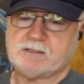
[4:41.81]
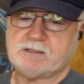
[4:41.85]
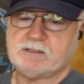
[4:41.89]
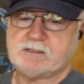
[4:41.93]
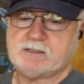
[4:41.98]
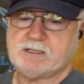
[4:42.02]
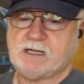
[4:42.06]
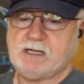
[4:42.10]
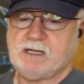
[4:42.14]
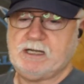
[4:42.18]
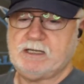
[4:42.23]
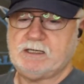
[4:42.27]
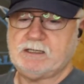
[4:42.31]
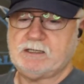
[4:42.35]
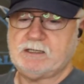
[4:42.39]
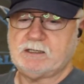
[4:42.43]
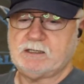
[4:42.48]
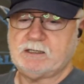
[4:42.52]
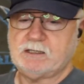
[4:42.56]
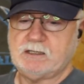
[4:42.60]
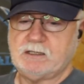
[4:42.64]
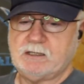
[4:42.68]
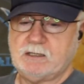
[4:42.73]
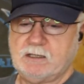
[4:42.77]
and tight.
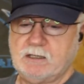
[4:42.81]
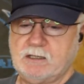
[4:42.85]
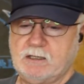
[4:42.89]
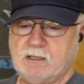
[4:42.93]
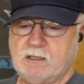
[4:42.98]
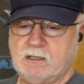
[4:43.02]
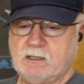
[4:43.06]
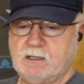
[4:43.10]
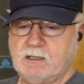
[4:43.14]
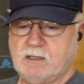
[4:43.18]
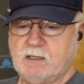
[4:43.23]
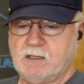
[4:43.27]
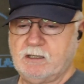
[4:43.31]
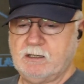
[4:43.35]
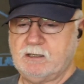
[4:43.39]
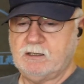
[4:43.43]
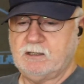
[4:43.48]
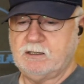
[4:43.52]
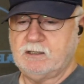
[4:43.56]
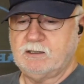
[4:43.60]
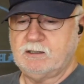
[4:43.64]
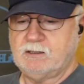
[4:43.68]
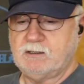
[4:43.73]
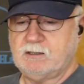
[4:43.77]

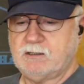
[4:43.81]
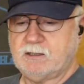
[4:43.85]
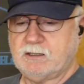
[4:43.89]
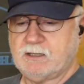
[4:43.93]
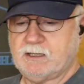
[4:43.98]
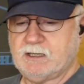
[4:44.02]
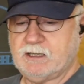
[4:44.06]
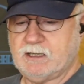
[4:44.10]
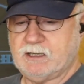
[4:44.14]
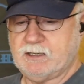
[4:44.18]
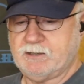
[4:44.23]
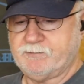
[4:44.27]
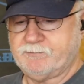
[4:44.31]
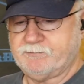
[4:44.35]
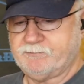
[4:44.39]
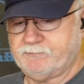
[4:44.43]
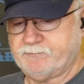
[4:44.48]
Look at that.